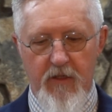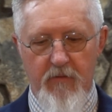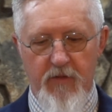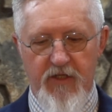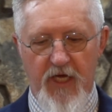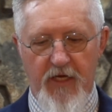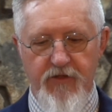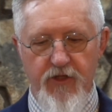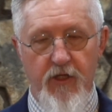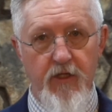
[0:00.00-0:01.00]
But the
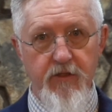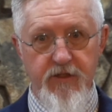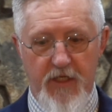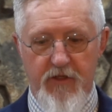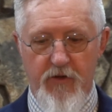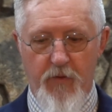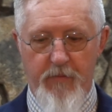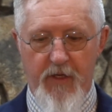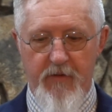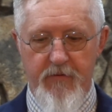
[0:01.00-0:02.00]
angel said to the
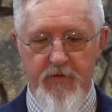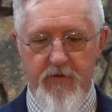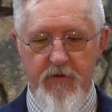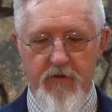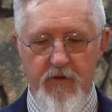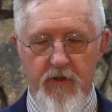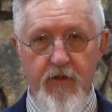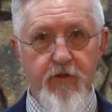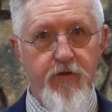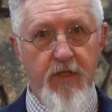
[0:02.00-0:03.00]
women,
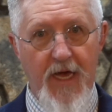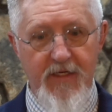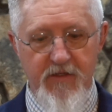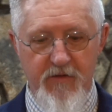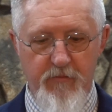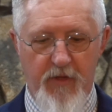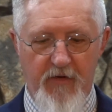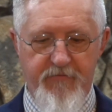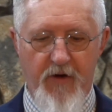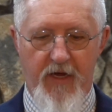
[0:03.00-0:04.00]
Do not be
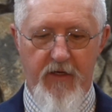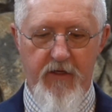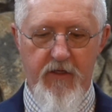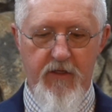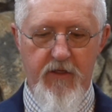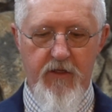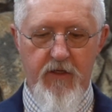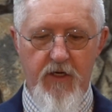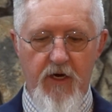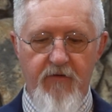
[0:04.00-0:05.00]
afraid,
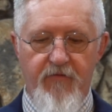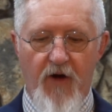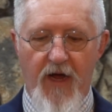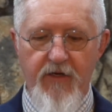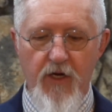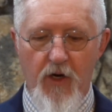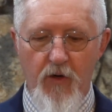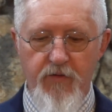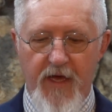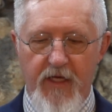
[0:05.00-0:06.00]
for I
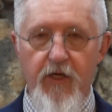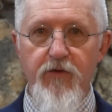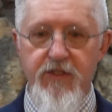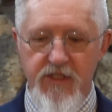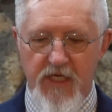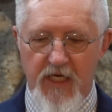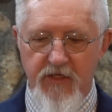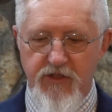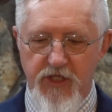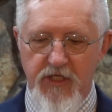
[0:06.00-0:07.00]
know that you
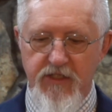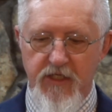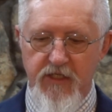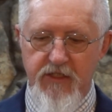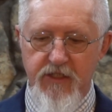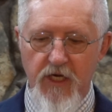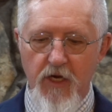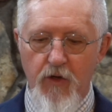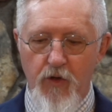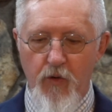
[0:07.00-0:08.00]
seek Jesus
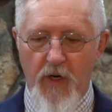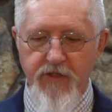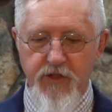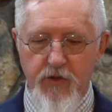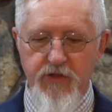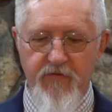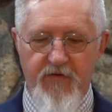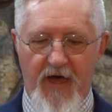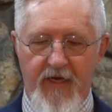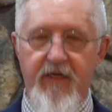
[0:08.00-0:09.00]
who was
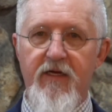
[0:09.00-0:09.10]
crucified.